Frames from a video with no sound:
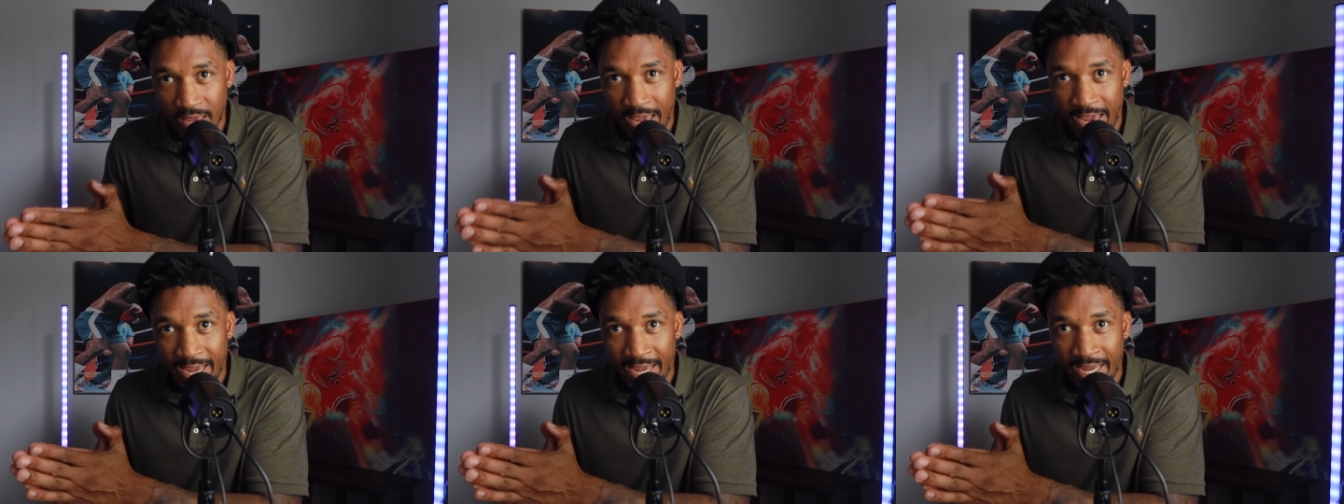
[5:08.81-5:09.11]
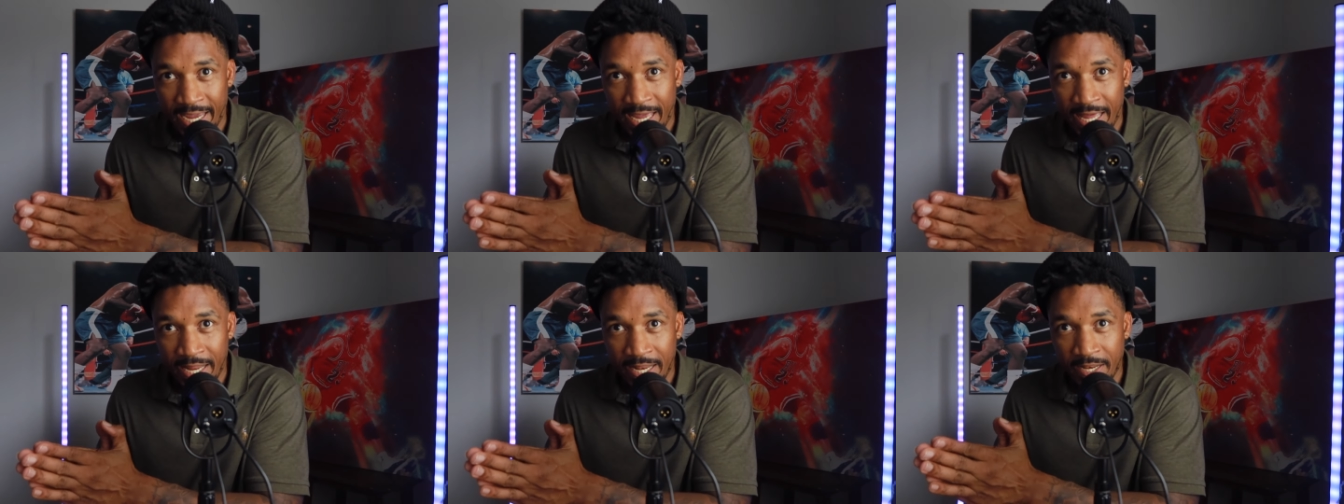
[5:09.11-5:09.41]

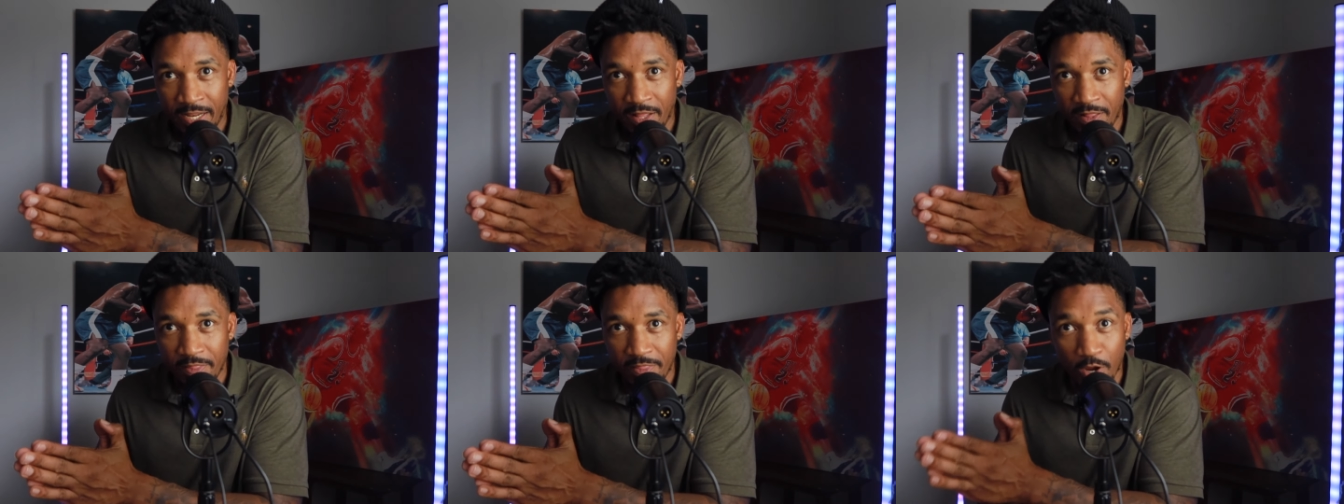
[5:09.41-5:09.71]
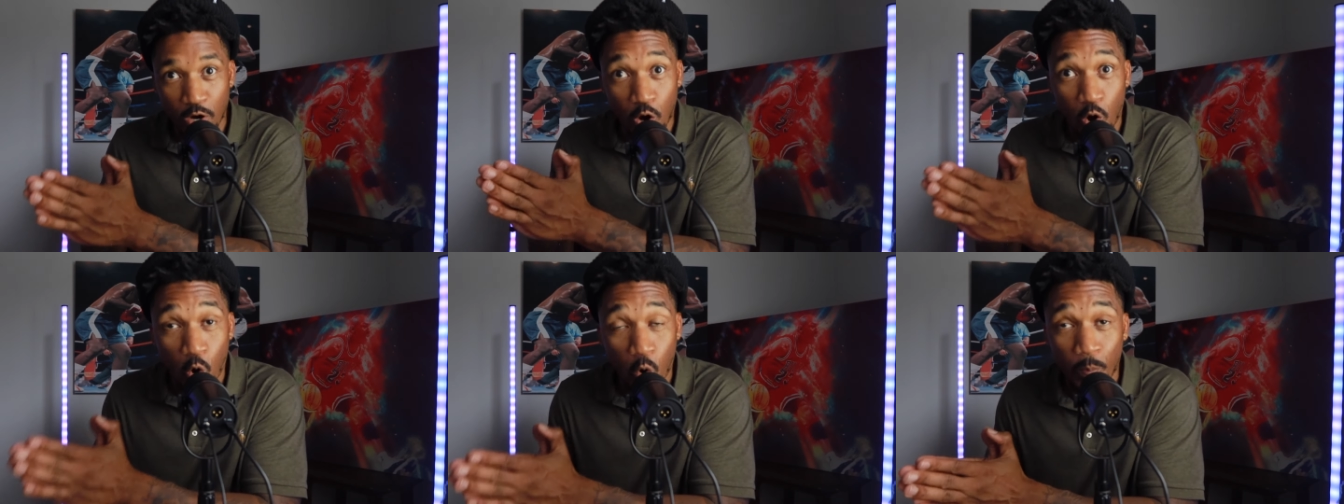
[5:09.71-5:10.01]
and
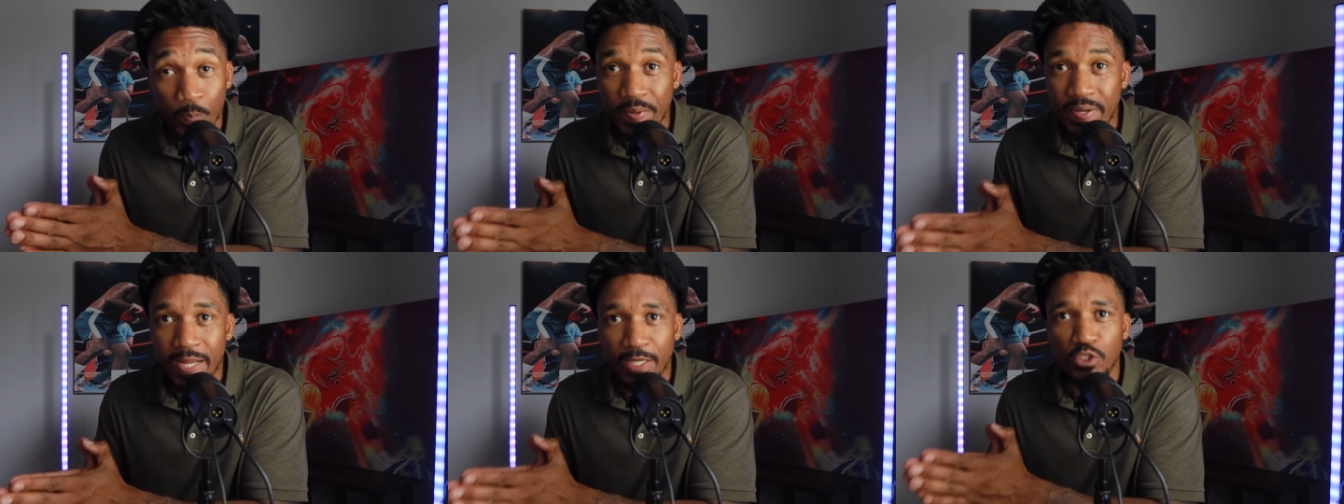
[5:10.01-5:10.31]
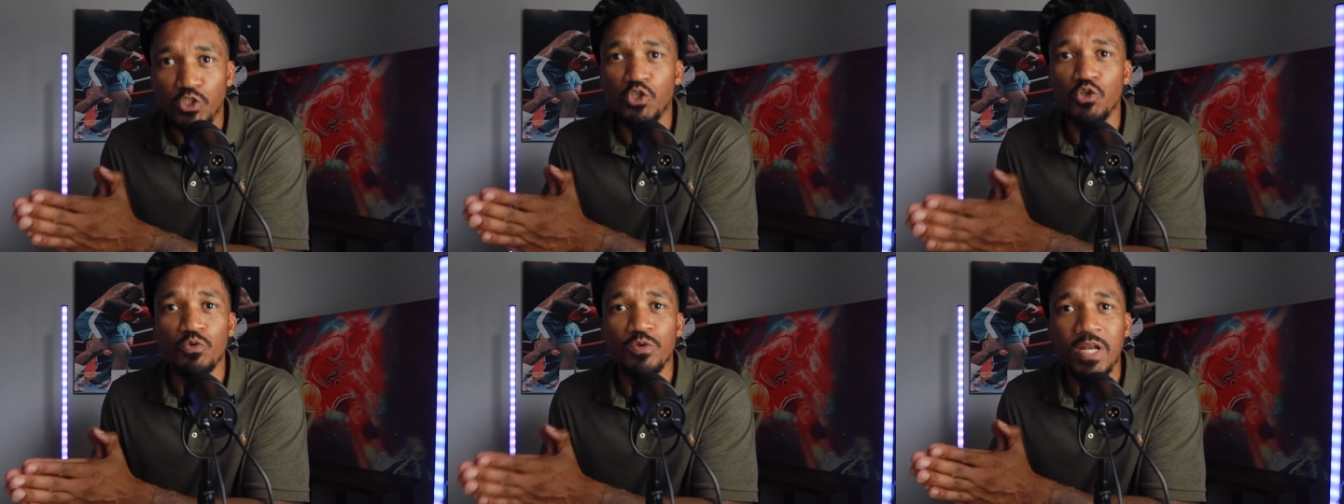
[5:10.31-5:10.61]
they're hoping
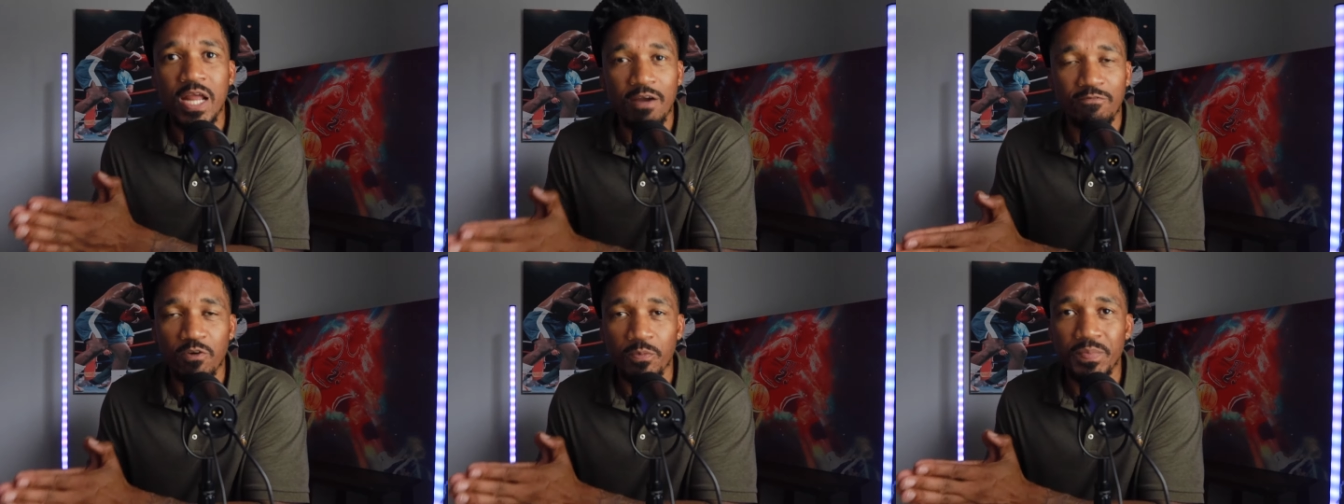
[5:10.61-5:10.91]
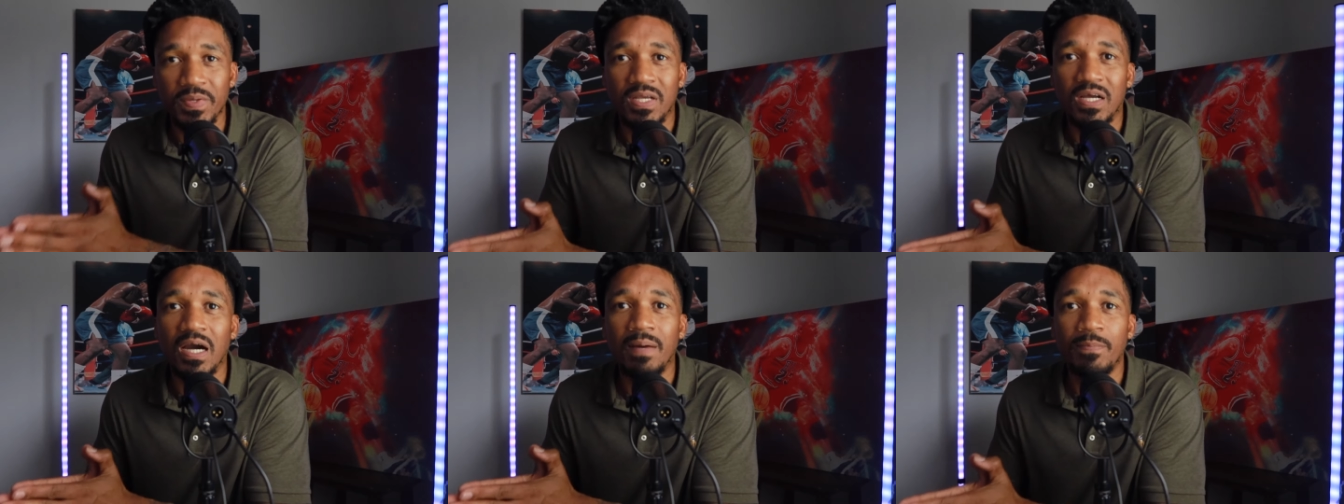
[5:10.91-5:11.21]
that you never
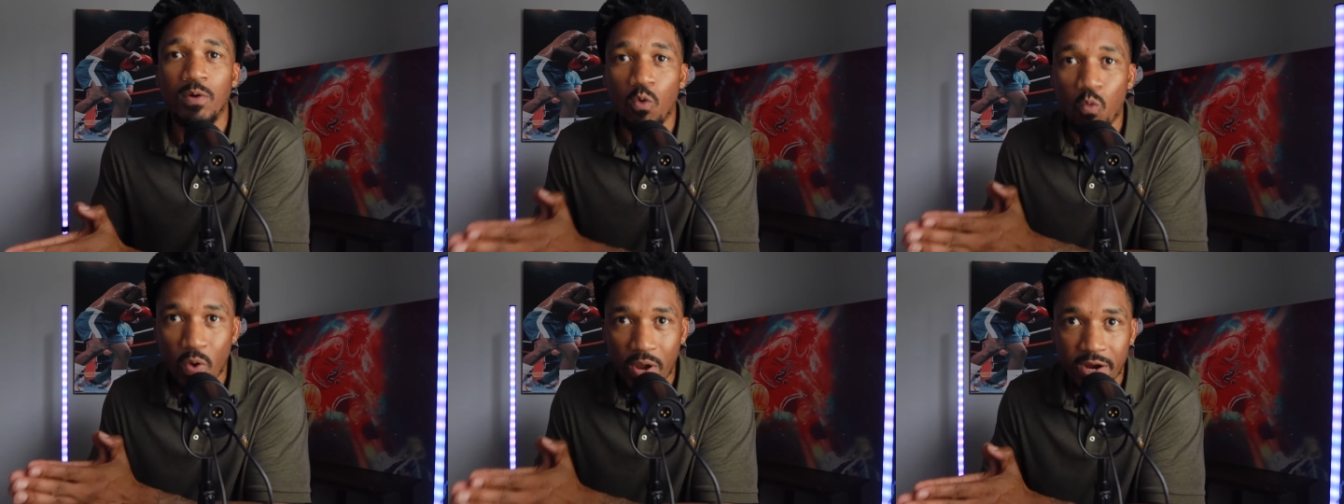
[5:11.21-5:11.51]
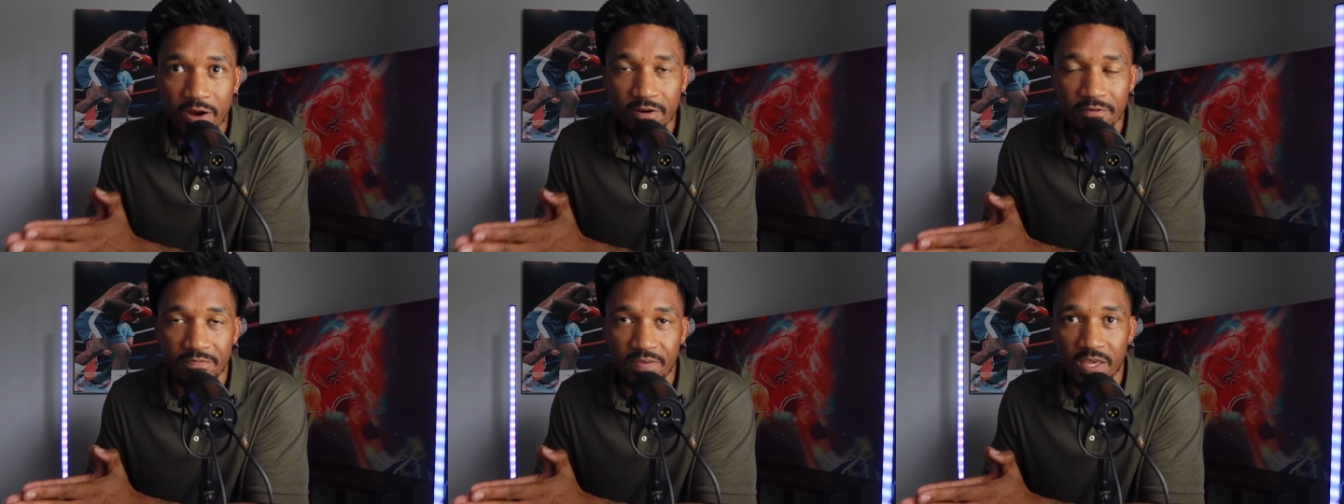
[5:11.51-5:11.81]
become
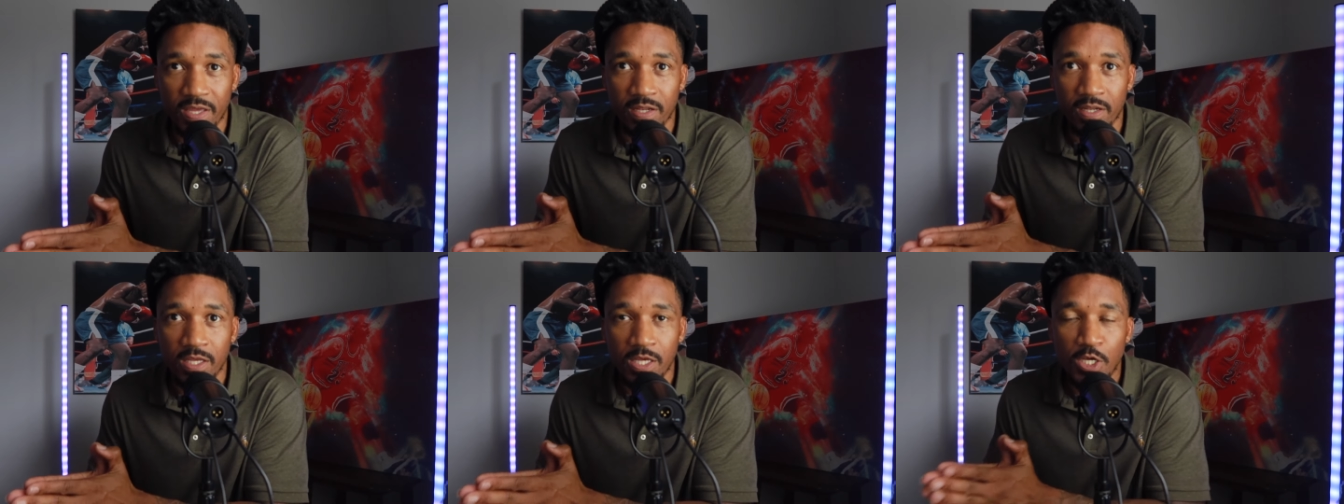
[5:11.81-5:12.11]
aware of it